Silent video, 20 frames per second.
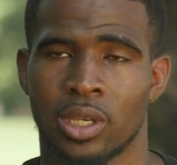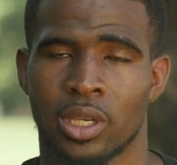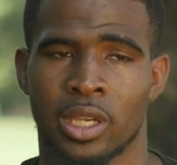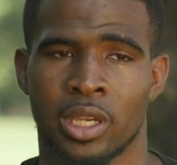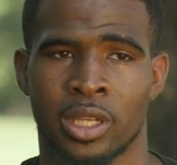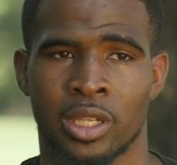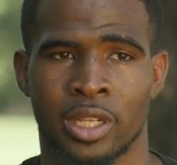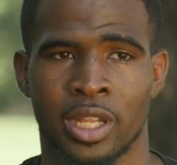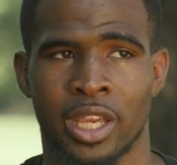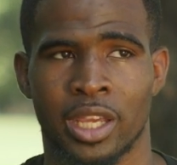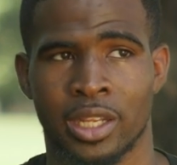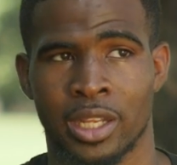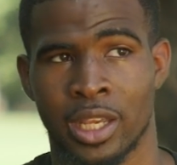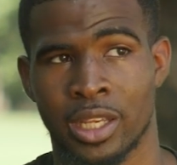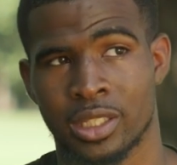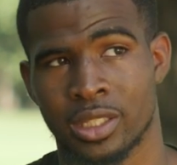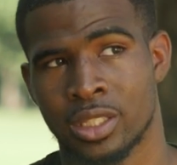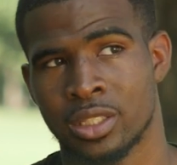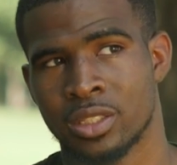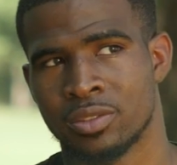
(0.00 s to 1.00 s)
And
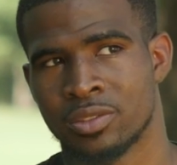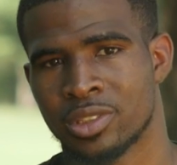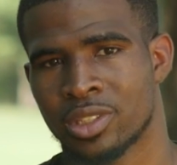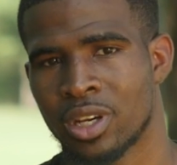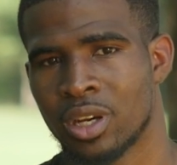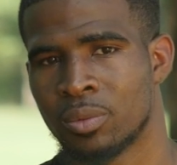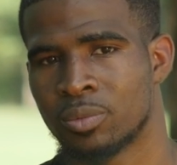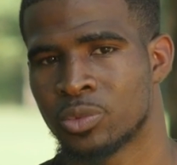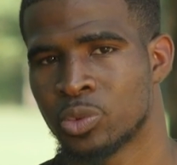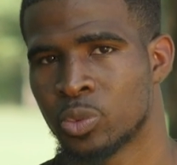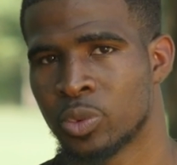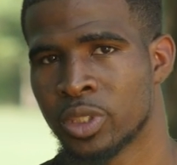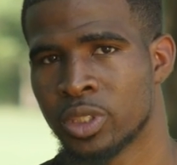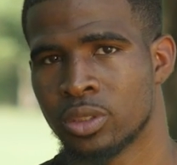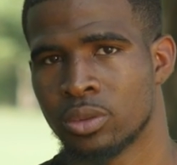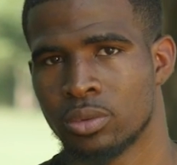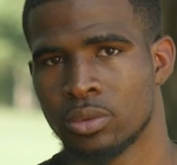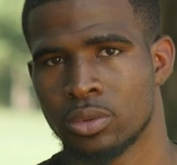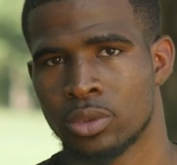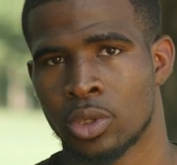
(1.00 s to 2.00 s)
that even comes
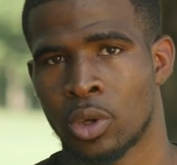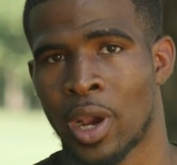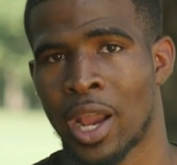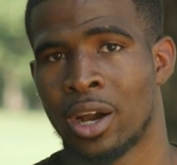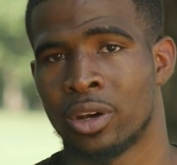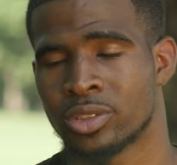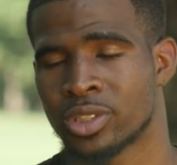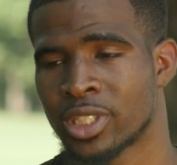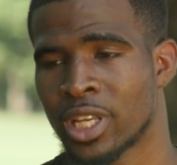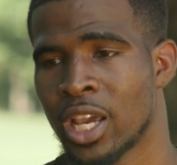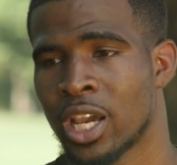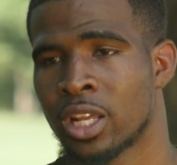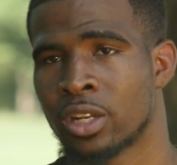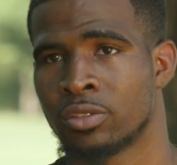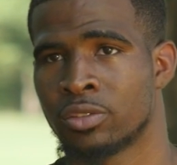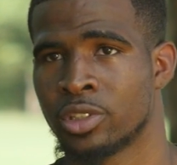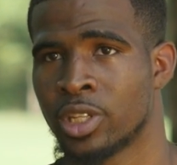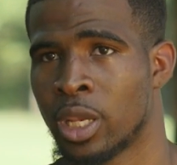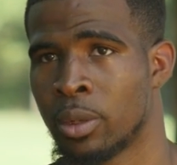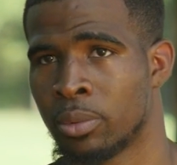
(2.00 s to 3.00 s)
with, outside
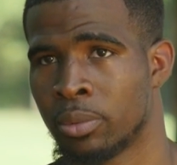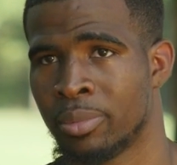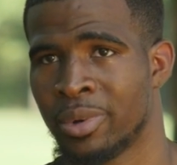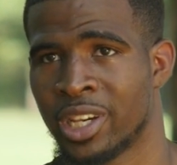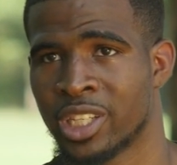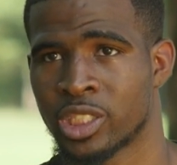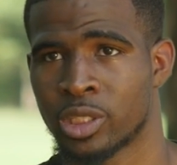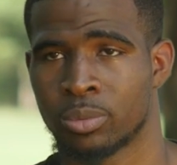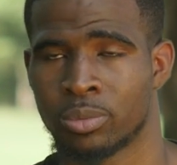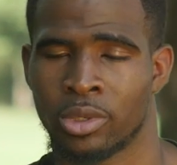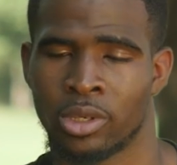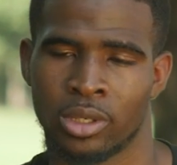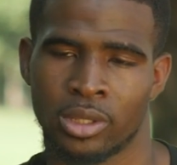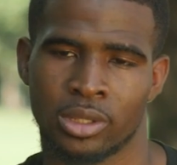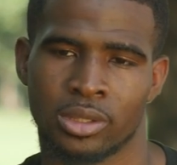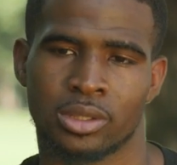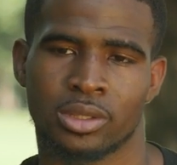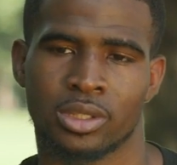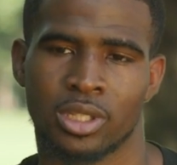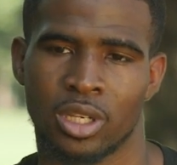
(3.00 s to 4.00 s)
of the game of basketball,
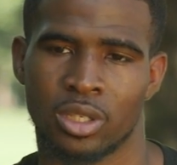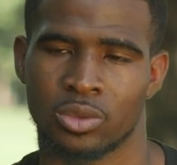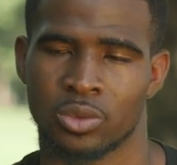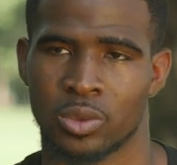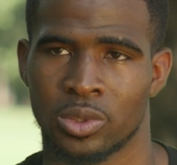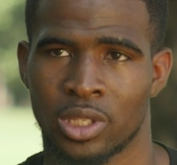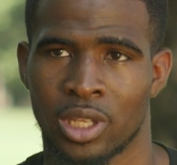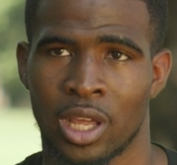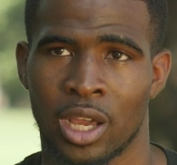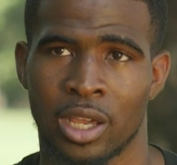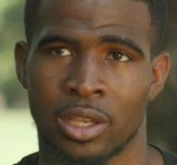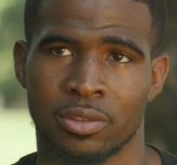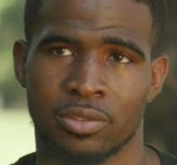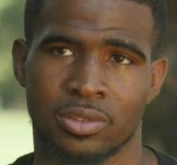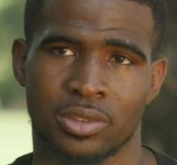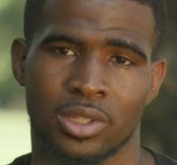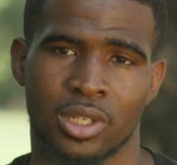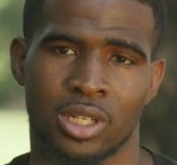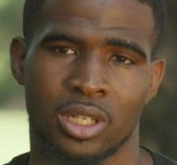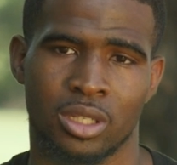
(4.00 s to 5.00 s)
it comes with life.
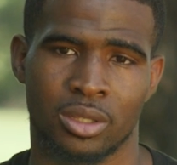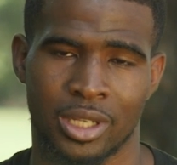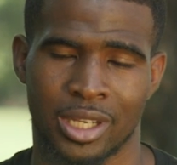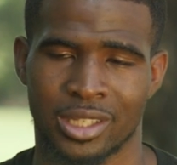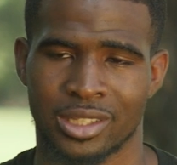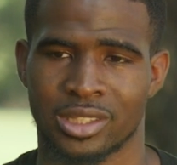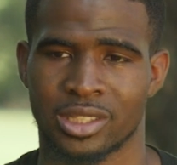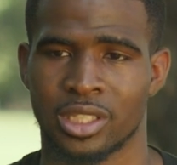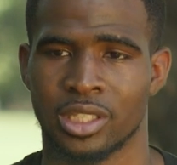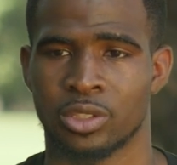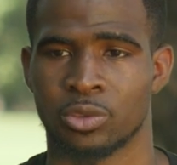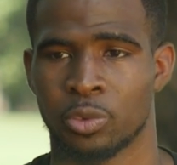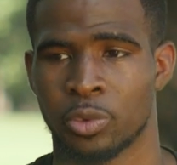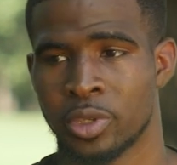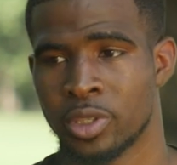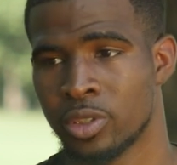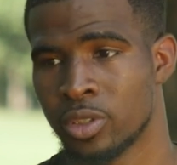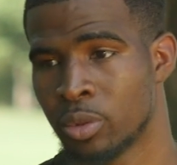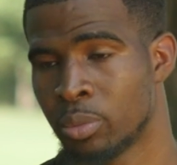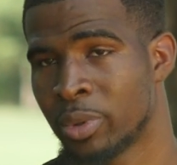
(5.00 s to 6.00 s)
Like I said, it's
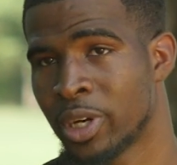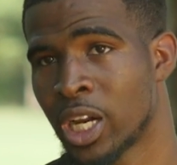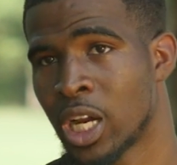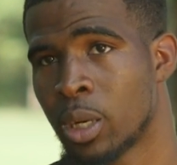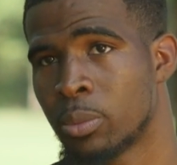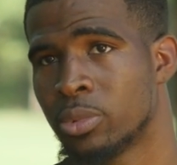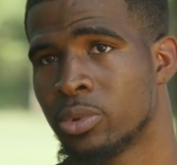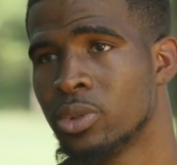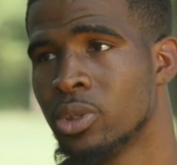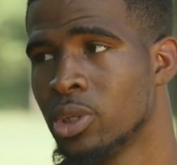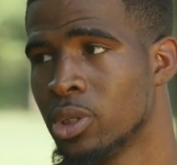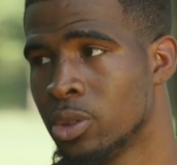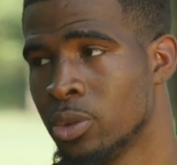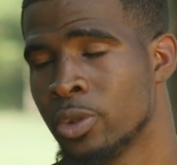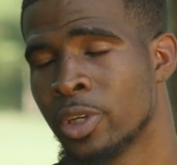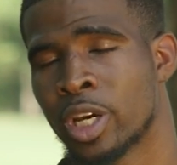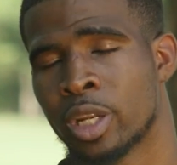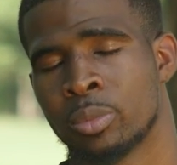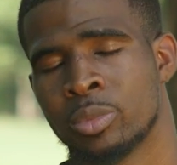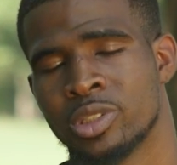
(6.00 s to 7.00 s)
reading your Bible.
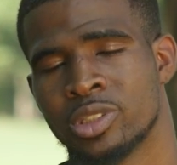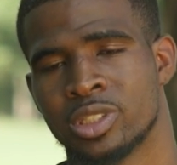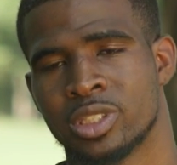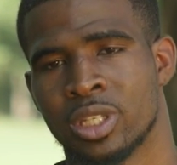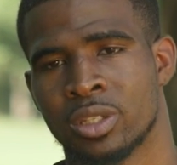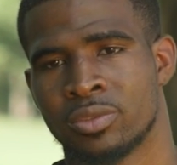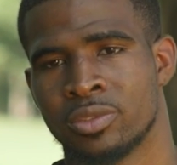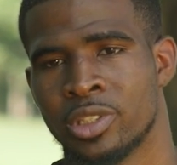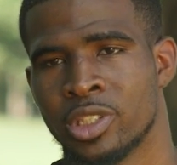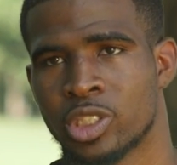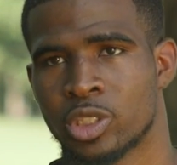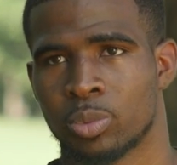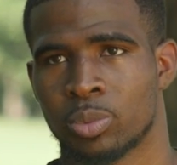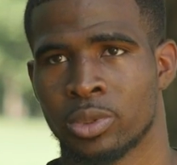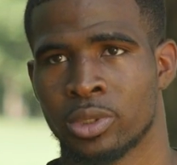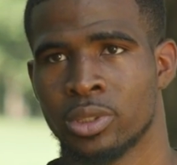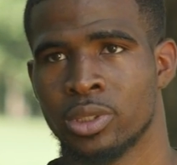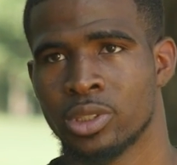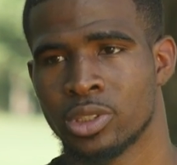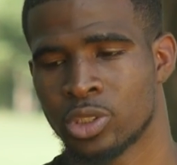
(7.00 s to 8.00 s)
You got to be
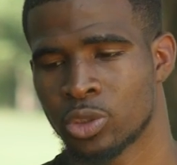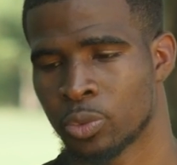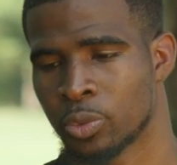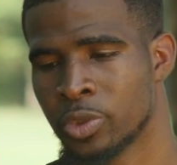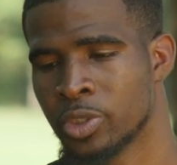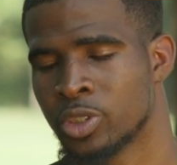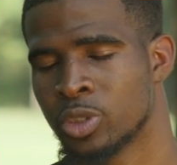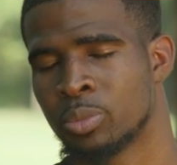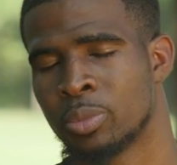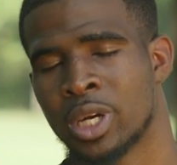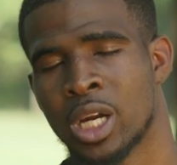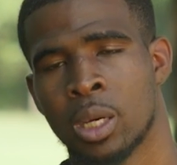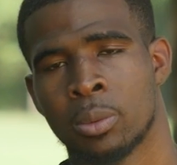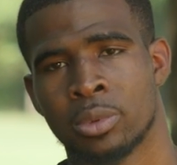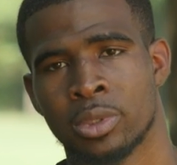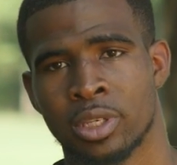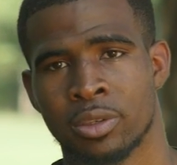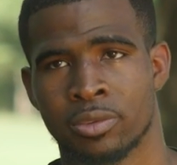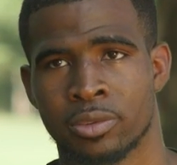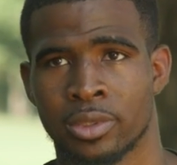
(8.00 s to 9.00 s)
self-disciplined to read your
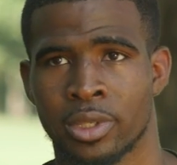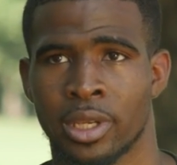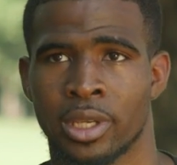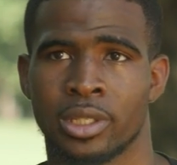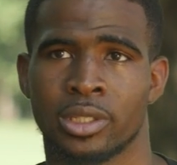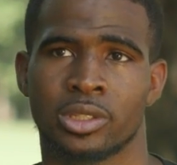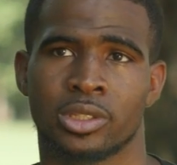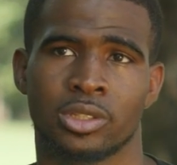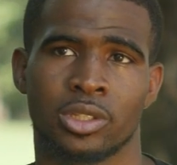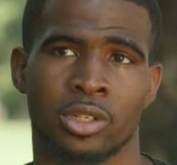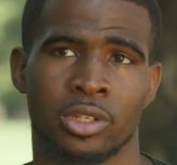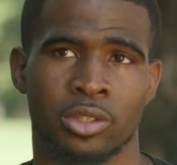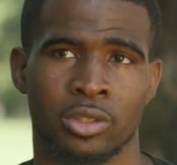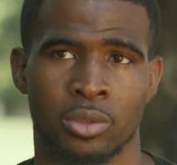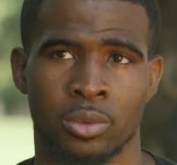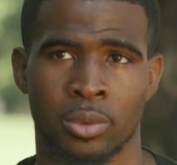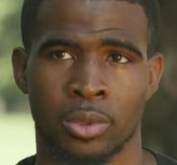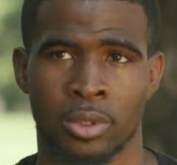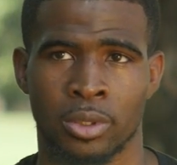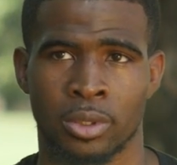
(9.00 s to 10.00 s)
Bible every day, study
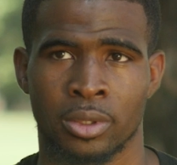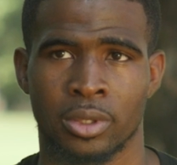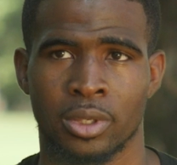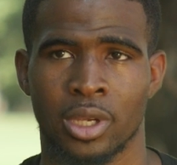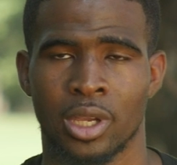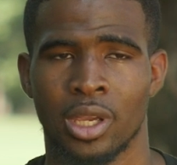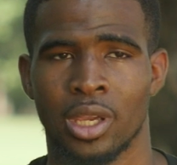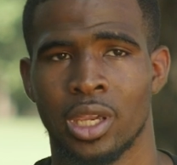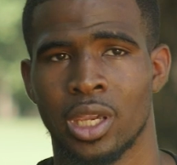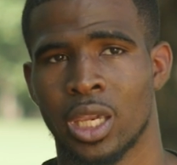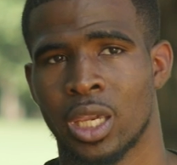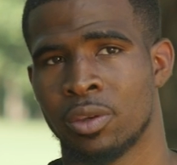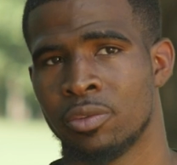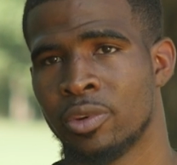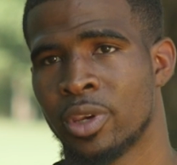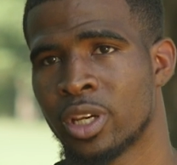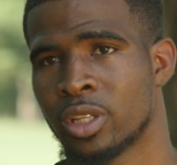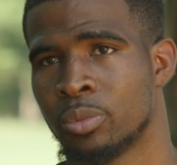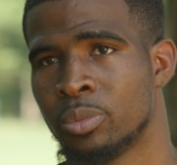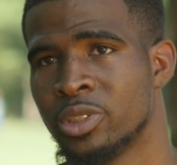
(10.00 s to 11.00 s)
the Word, and you
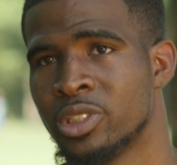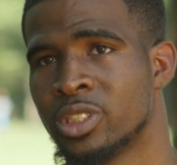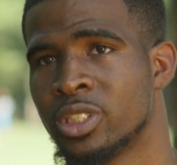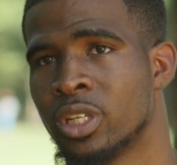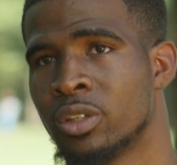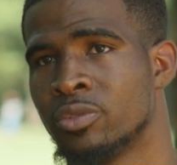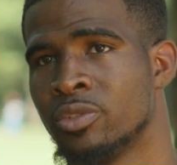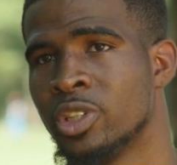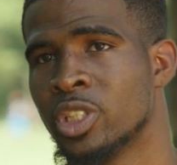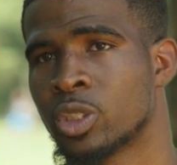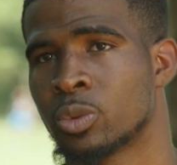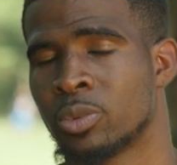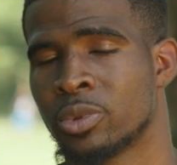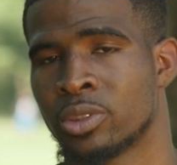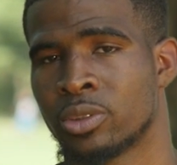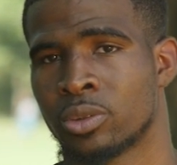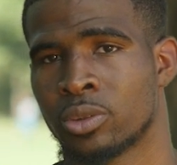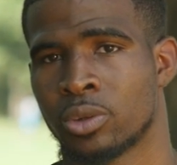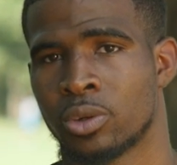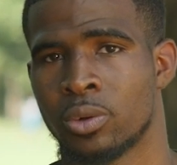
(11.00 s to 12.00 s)
have to be
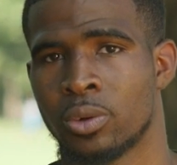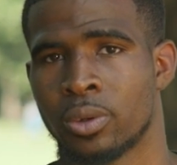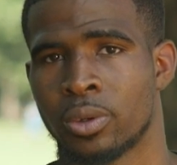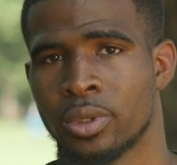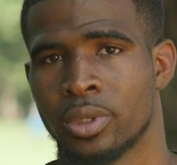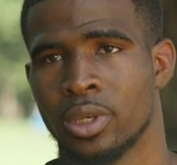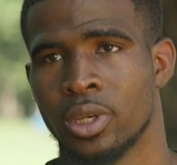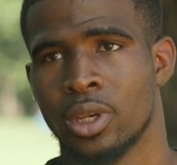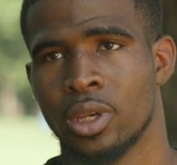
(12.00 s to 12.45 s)
self-disciplined on the court.